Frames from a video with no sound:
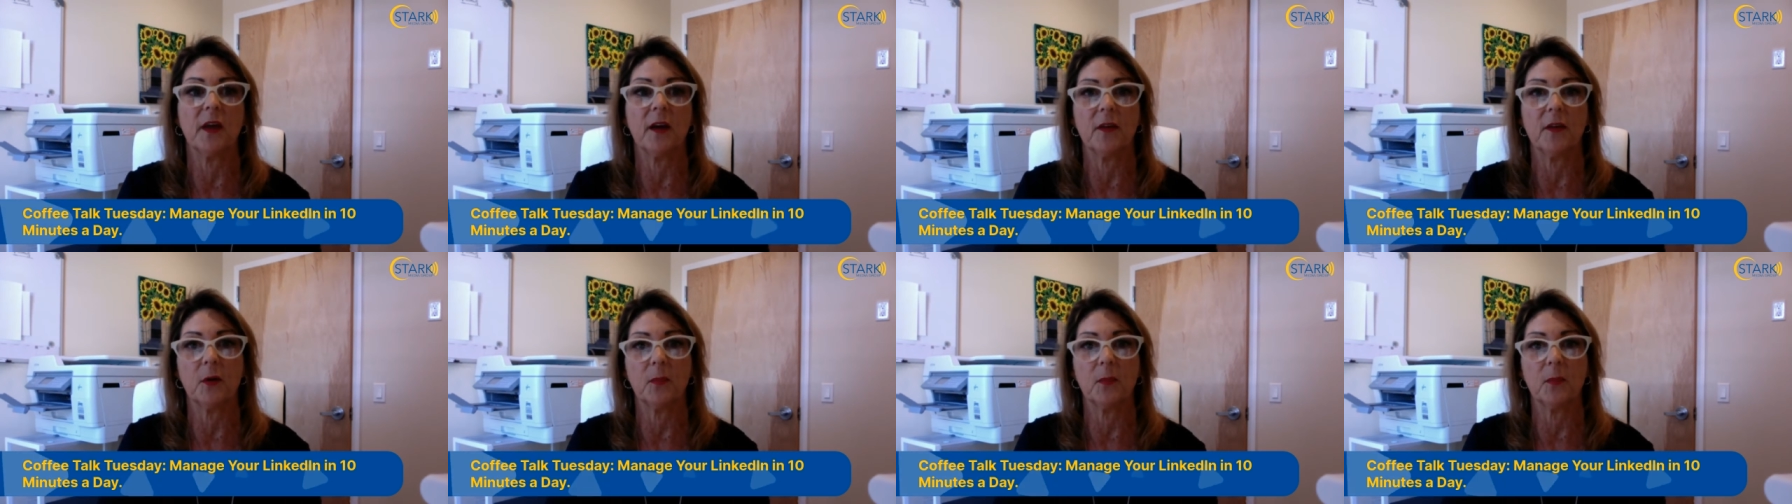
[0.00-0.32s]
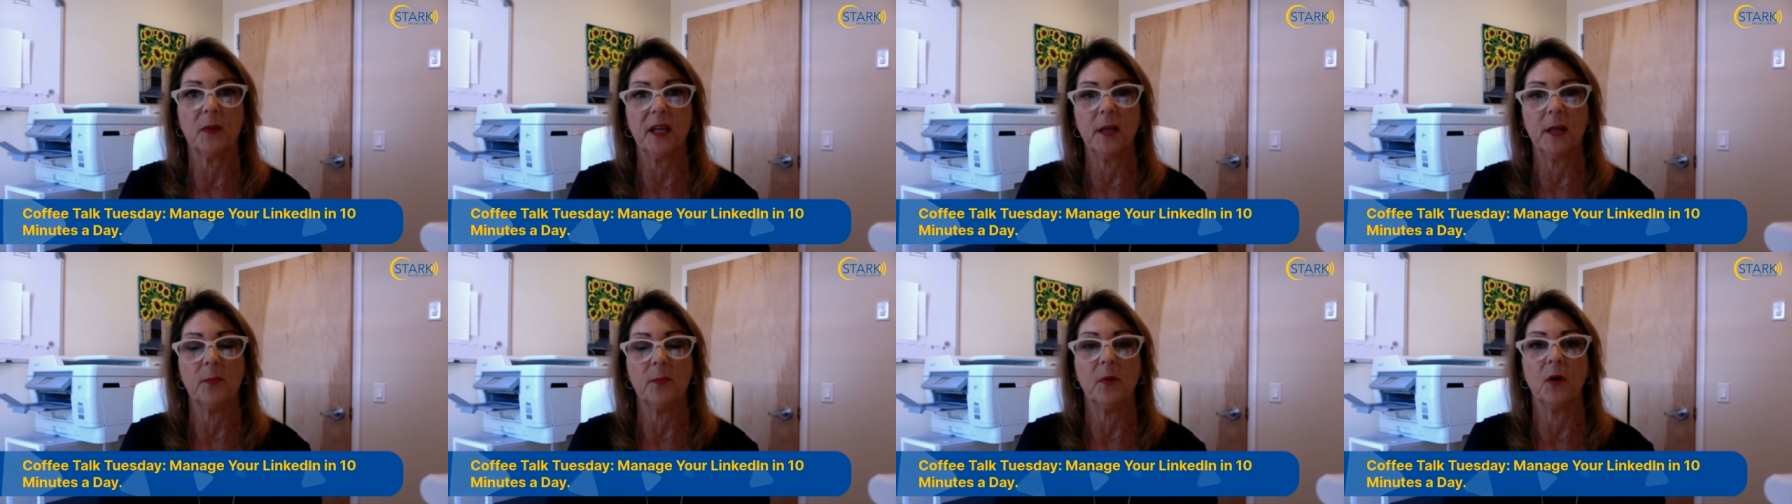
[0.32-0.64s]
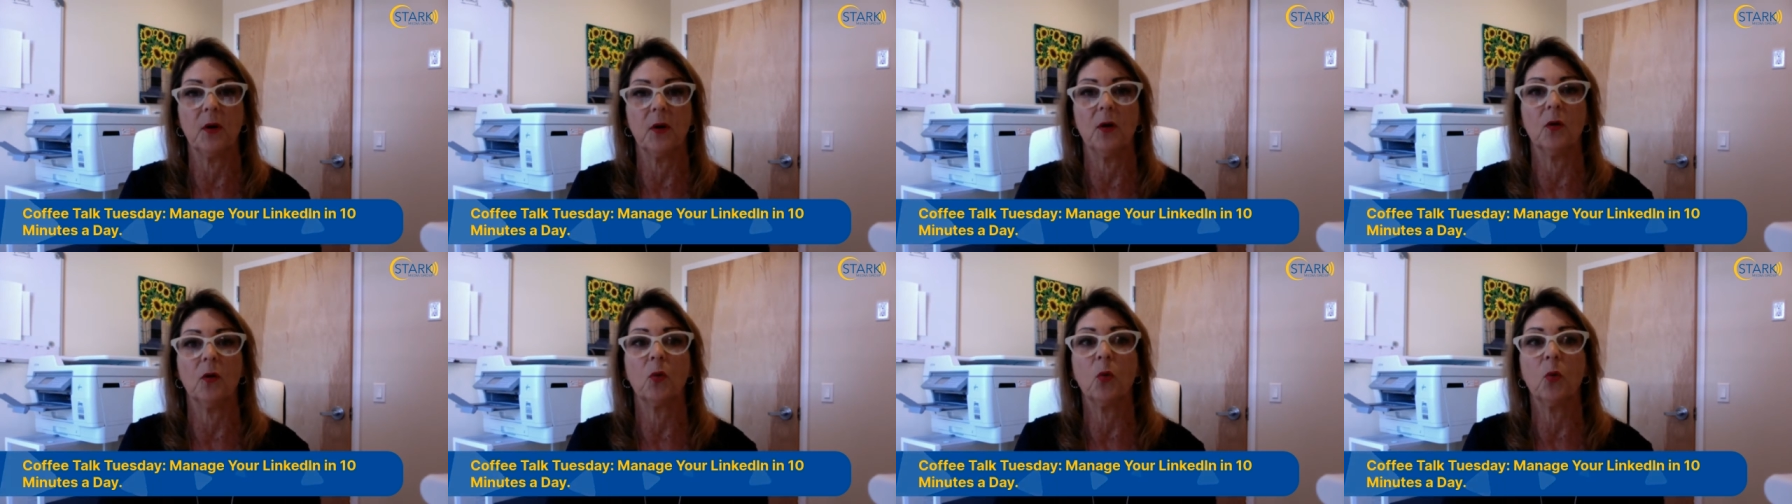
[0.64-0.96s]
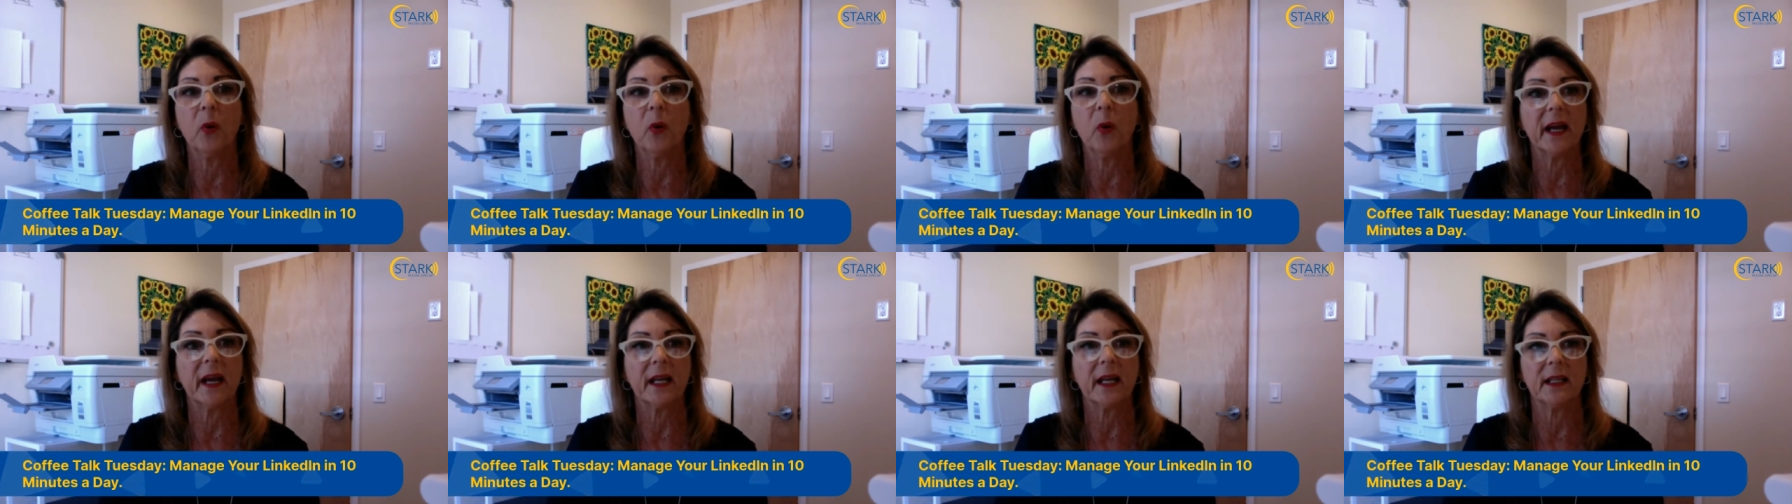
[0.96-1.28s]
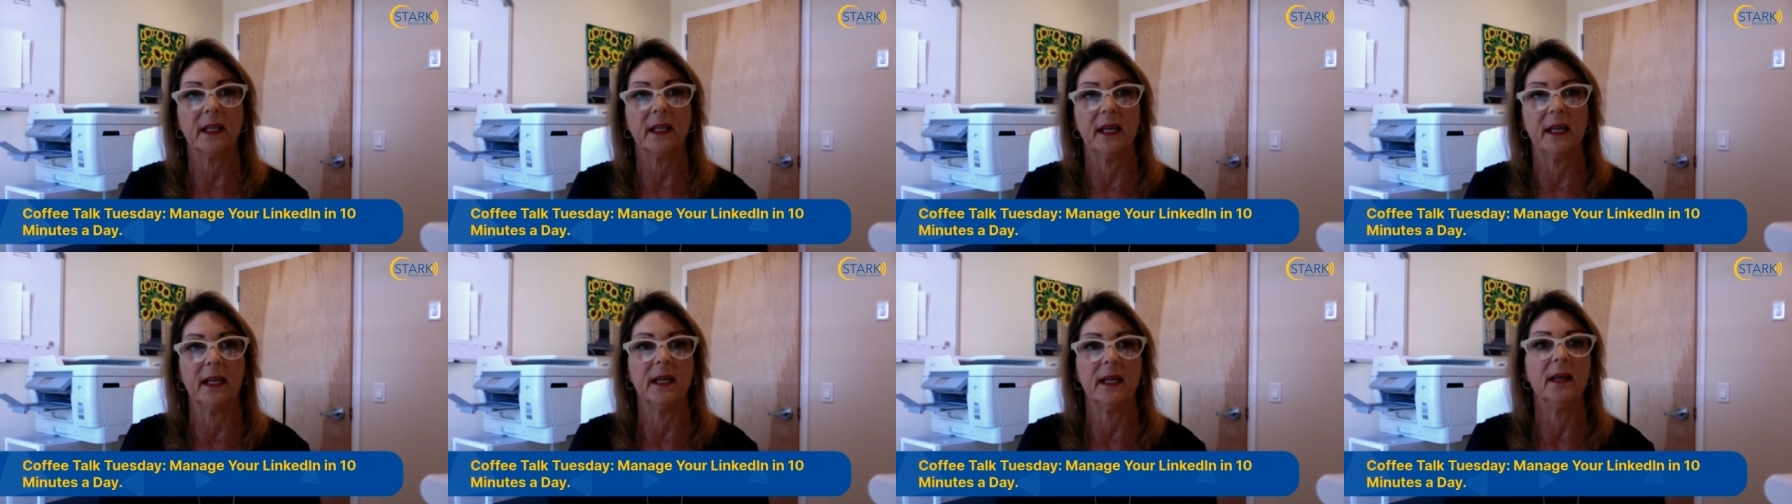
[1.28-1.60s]
other people
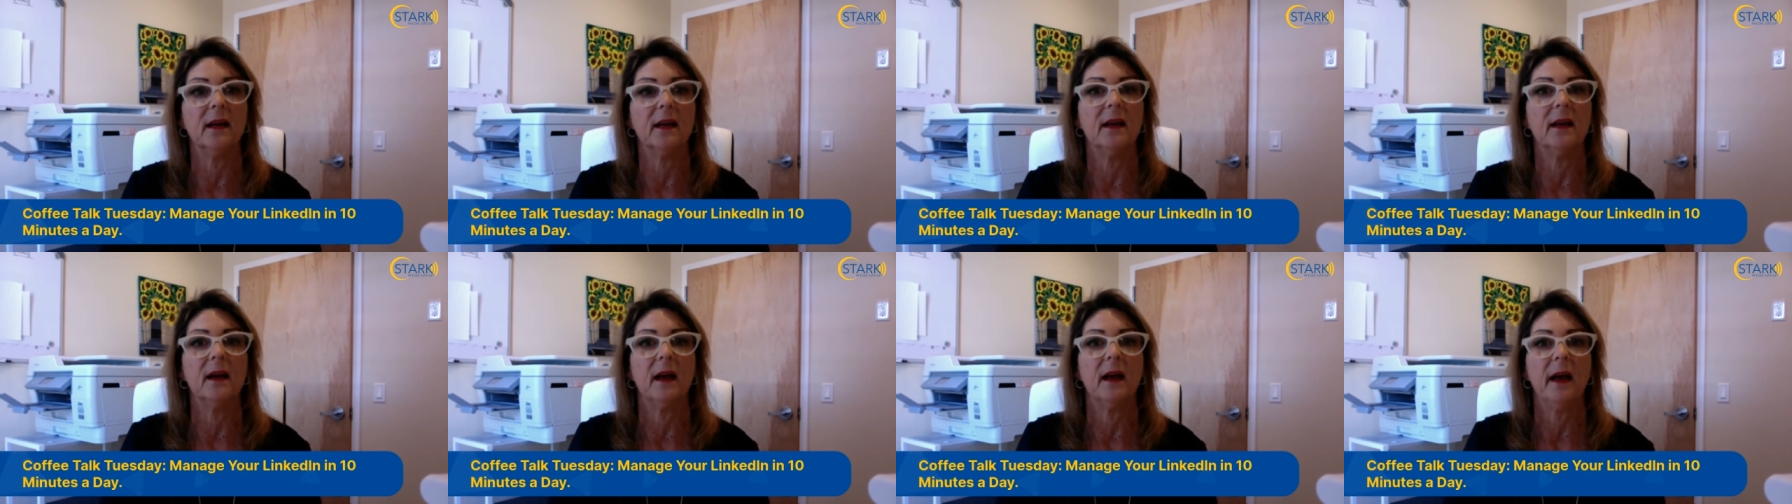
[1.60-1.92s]
quickly